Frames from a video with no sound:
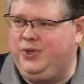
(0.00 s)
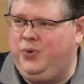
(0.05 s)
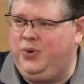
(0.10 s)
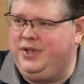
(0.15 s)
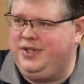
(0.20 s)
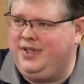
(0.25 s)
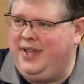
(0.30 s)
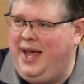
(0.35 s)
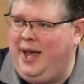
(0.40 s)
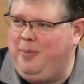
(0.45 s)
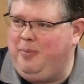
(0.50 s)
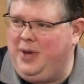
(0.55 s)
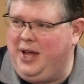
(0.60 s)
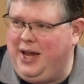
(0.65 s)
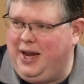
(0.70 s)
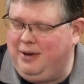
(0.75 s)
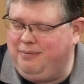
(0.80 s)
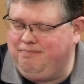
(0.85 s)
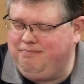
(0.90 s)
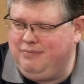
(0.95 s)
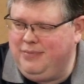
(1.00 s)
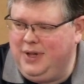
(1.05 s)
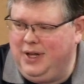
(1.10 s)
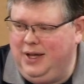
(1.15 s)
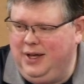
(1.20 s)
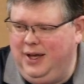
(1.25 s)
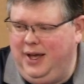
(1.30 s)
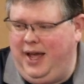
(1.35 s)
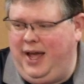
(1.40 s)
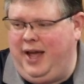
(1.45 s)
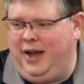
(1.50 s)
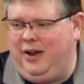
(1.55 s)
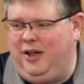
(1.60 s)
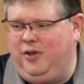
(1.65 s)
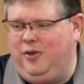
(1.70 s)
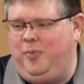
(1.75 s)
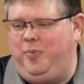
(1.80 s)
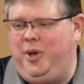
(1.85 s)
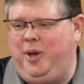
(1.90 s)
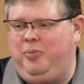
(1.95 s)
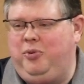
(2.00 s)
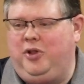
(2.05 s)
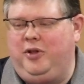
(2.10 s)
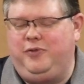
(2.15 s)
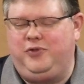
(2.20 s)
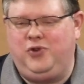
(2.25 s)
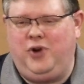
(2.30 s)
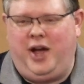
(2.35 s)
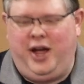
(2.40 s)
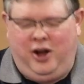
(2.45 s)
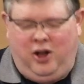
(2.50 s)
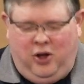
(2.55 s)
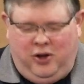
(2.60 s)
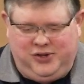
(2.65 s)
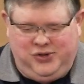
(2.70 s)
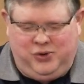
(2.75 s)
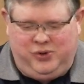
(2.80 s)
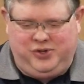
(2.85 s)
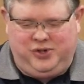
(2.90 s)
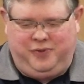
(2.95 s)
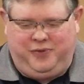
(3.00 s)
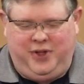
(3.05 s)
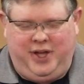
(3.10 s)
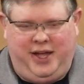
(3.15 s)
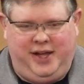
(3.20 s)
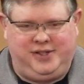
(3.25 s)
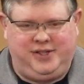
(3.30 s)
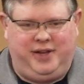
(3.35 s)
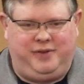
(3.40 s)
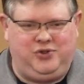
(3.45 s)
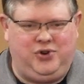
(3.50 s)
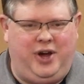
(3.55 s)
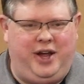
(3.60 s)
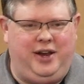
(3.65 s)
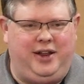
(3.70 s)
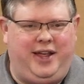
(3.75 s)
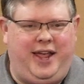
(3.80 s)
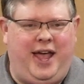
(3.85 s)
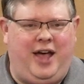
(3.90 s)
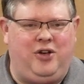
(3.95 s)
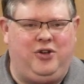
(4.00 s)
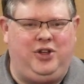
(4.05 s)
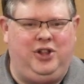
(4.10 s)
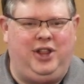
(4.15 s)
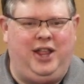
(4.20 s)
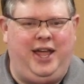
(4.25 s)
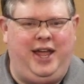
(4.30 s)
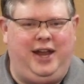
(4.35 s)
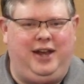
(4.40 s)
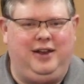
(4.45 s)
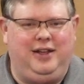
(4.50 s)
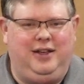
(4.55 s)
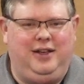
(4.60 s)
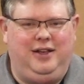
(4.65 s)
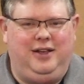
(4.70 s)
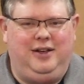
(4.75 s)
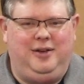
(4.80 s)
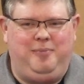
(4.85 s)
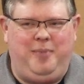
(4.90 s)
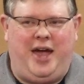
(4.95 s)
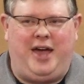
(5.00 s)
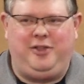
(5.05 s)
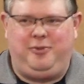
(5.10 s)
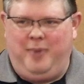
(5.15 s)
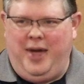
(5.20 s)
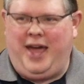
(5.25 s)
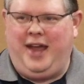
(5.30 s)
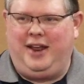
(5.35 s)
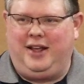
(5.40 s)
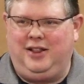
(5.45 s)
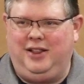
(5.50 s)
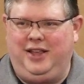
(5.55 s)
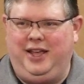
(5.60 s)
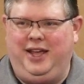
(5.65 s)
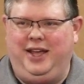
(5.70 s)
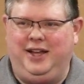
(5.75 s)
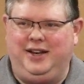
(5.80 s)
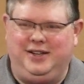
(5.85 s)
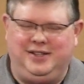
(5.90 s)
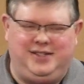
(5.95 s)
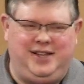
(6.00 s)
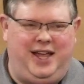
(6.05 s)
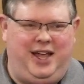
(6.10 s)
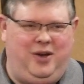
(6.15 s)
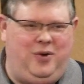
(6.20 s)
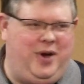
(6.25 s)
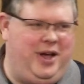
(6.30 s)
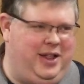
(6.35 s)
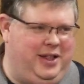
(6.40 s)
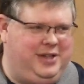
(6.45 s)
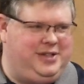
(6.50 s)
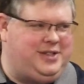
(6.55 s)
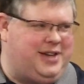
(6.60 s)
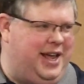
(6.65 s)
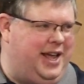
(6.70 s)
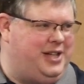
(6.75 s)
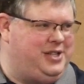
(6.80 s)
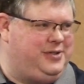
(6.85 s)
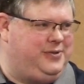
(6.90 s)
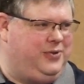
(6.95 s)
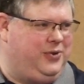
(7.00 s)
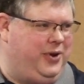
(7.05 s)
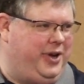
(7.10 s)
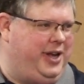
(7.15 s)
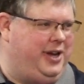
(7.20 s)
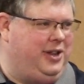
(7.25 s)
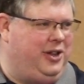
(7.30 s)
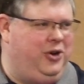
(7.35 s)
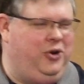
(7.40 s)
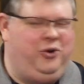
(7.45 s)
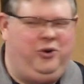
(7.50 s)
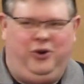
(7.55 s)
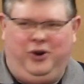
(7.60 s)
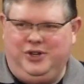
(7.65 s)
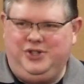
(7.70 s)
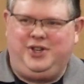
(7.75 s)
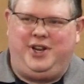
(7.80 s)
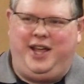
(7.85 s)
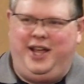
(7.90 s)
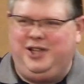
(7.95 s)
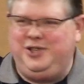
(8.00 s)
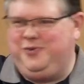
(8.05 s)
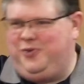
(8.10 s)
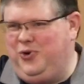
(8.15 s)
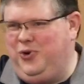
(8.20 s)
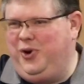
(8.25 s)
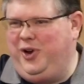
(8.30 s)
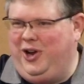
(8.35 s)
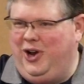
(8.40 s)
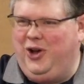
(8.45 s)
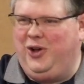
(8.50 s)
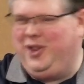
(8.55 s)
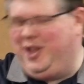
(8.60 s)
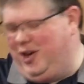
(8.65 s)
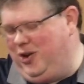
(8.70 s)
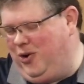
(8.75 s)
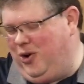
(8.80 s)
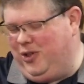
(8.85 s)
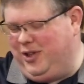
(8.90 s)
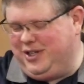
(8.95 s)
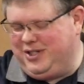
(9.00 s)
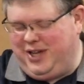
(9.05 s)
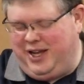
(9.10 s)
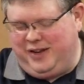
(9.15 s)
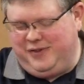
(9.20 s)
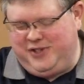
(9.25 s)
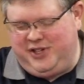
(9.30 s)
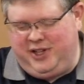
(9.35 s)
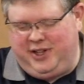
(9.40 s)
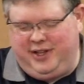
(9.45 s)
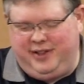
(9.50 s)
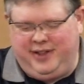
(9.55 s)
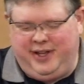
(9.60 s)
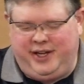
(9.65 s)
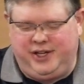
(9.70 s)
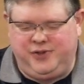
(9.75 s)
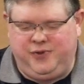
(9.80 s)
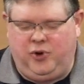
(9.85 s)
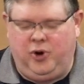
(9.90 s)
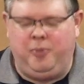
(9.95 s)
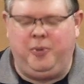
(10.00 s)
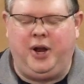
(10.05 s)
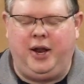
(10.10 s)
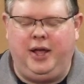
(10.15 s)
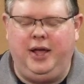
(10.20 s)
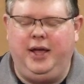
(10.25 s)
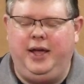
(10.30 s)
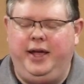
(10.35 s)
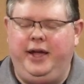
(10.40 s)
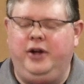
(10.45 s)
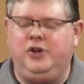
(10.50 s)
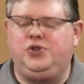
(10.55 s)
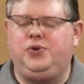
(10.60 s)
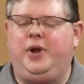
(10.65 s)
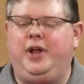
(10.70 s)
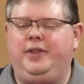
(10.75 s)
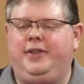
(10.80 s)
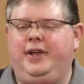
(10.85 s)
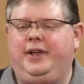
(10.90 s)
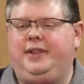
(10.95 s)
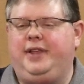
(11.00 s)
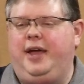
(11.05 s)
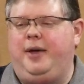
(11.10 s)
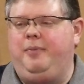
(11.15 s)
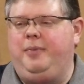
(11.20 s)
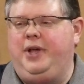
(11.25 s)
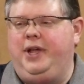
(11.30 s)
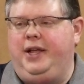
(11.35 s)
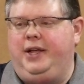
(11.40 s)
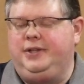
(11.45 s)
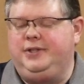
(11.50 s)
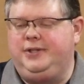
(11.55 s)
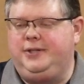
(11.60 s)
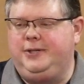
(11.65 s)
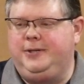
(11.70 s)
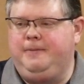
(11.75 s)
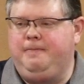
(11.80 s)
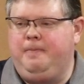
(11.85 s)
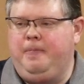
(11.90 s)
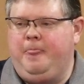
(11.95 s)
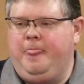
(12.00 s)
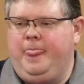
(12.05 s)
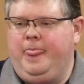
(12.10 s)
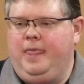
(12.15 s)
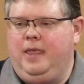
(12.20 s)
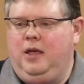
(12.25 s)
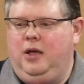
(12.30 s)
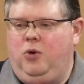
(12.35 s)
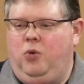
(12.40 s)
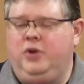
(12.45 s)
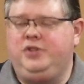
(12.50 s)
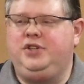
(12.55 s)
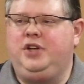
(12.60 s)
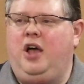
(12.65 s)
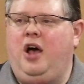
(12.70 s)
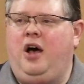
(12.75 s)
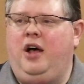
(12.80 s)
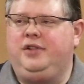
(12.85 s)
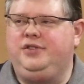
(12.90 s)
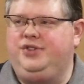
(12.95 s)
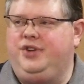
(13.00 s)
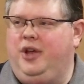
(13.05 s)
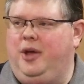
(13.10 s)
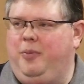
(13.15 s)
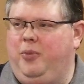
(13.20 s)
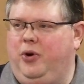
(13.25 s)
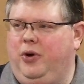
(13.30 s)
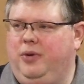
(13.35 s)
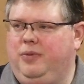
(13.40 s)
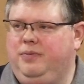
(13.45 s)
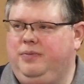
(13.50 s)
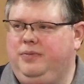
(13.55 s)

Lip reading: What does that mean? And people have tried all sorts of things. They've tried to calculate mathematically and to say, well, it stands for Hitler, or it stands for, and they do all these kind of silly things for it. But here's what I think that means. What's God's number?